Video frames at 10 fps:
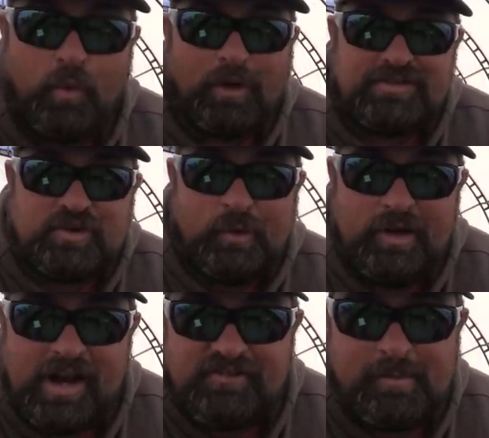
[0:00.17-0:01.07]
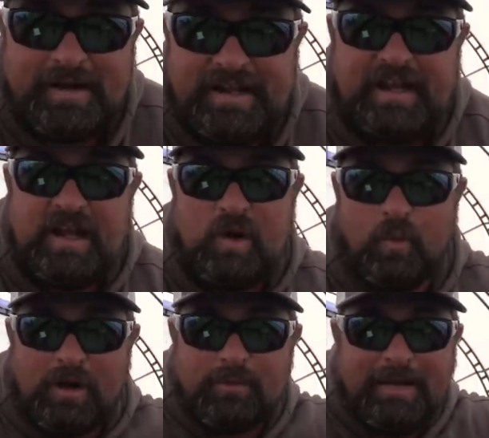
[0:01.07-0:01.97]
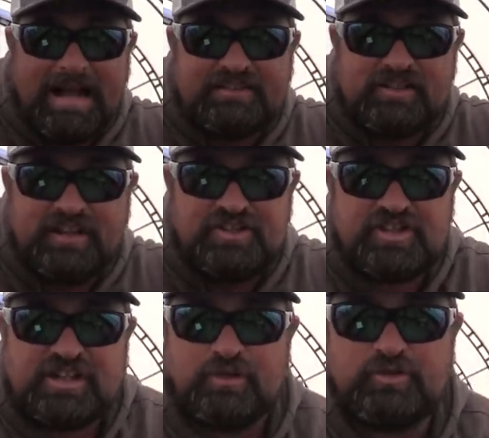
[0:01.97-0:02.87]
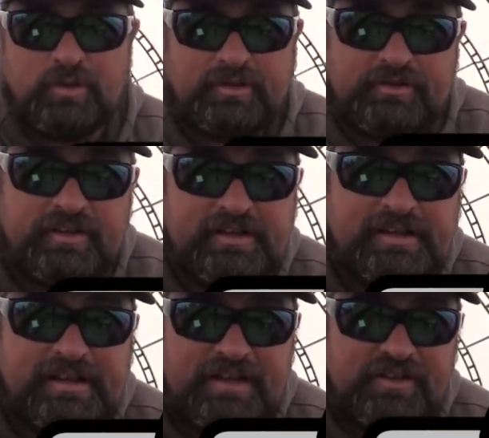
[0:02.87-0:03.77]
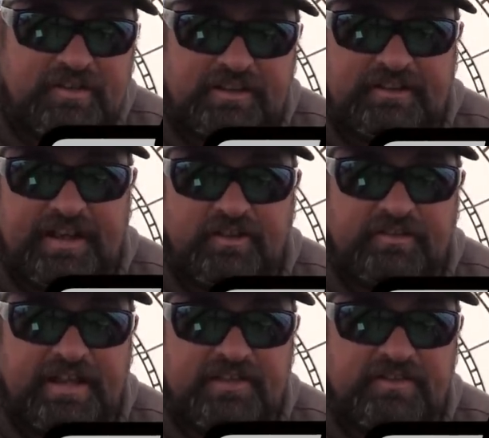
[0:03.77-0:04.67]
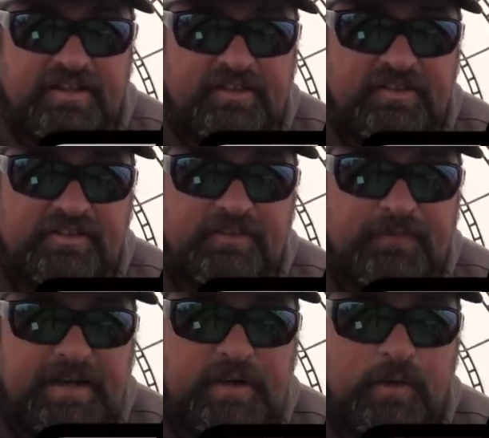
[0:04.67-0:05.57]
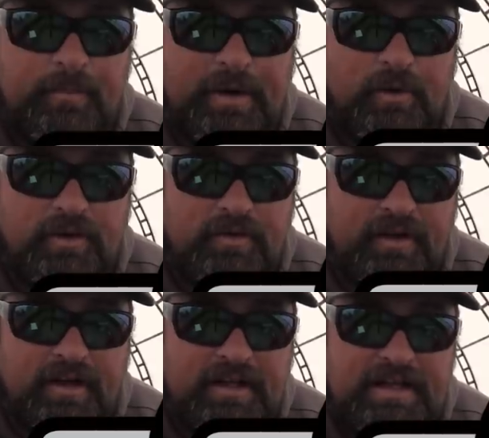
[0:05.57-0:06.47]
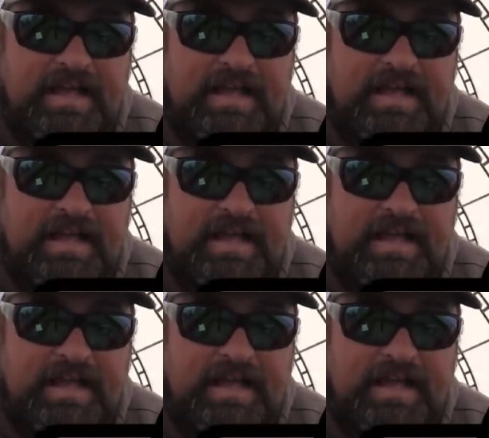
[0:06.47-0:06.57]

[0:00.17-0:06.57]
What's going on, everybody? Welcome back to Clayton Schick Outdoors. Just like the title says, this is a video about the